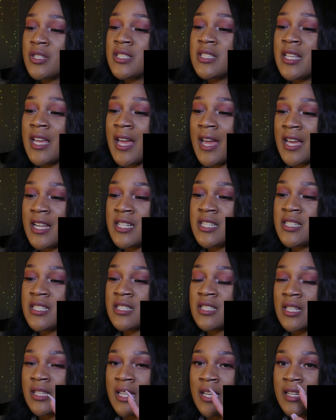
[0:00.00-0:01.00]
the
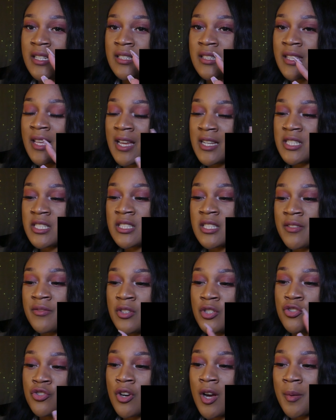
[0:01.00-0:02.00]
edges, like the edges of
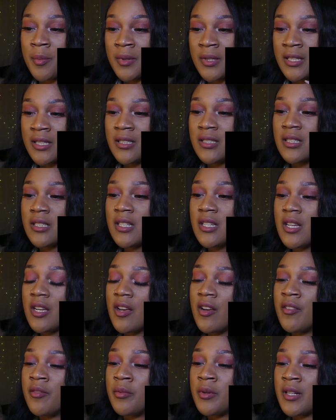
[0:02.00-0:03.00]
the droplet
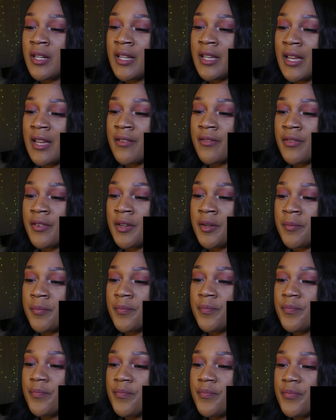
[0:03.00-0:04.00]
of where they came
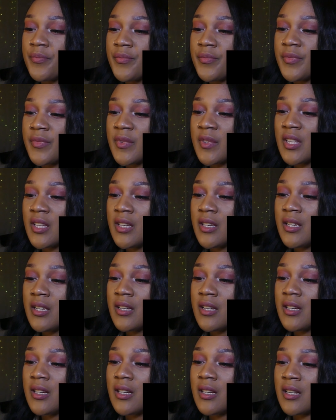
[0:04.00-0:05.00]
from.
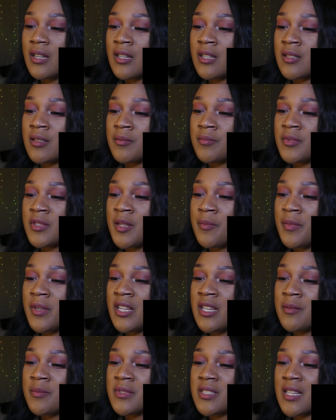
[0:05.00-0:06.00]
The
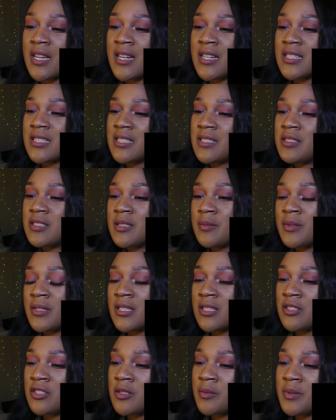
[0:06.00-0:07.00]
medium size seems to be
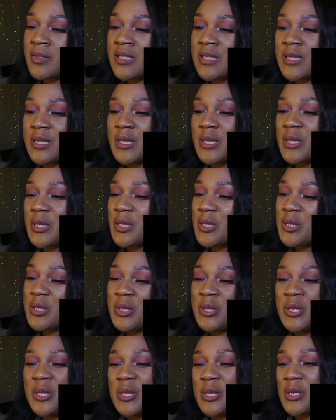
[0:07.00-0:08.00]
a little bit
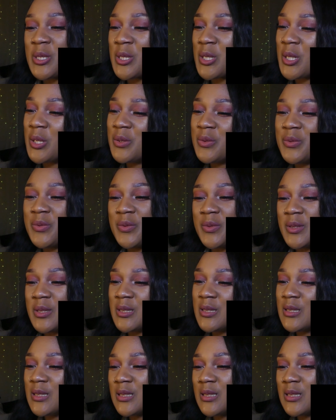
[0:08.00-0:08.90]
discomfort.